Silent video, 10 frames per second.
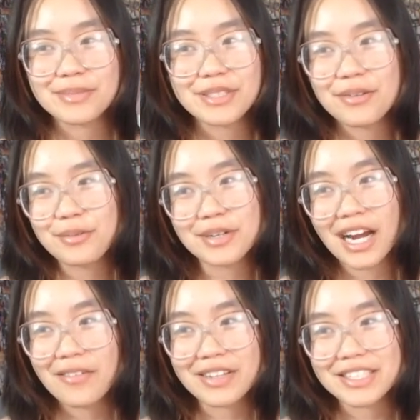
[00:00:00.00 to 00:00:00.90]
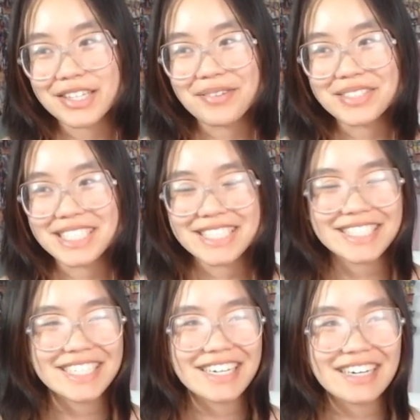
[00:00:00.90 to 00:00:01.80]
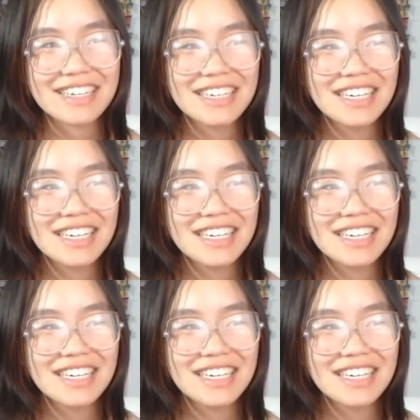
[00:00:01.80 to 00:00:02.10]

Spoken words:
so we're having this conversation here.